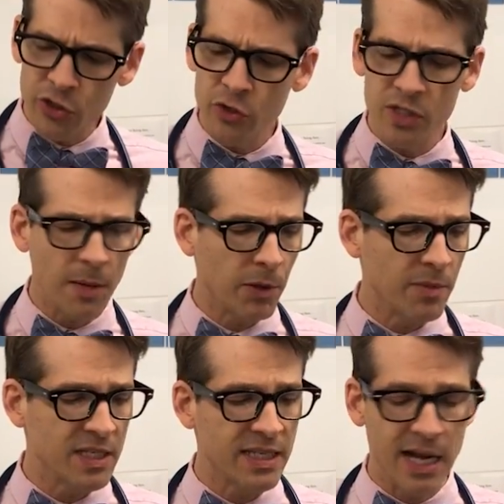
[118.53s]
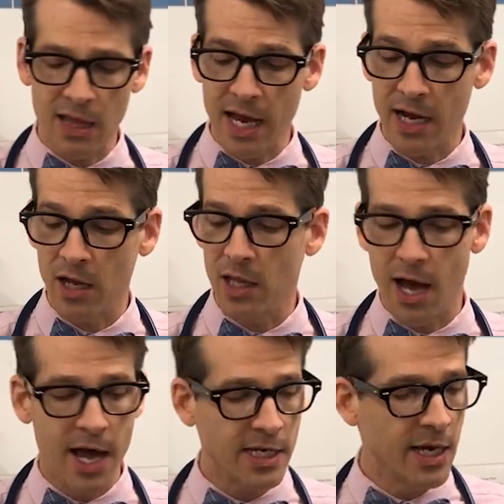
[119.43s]
are two supplements that I like a
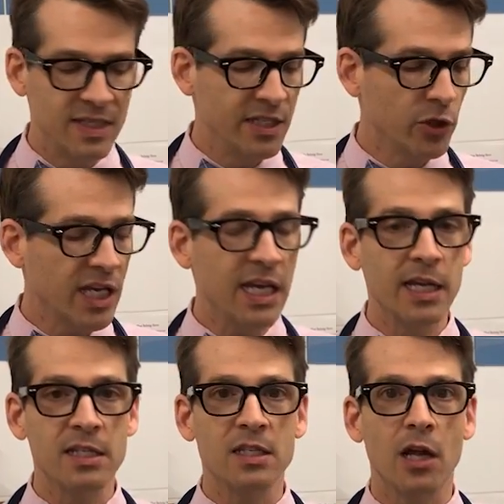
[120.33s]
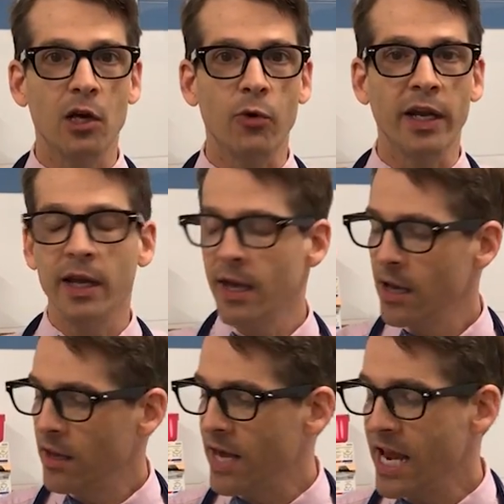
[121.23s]
lot, Zylkene and Soliquin.
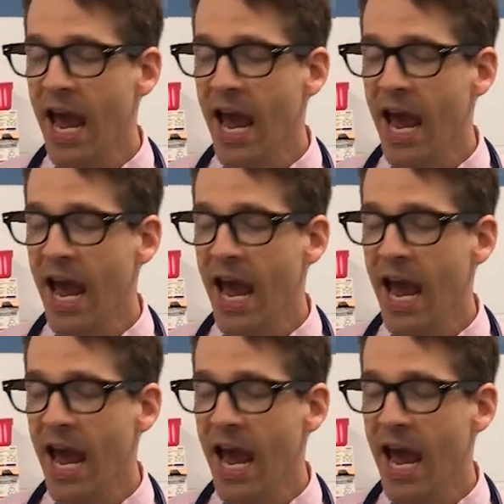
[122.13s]
They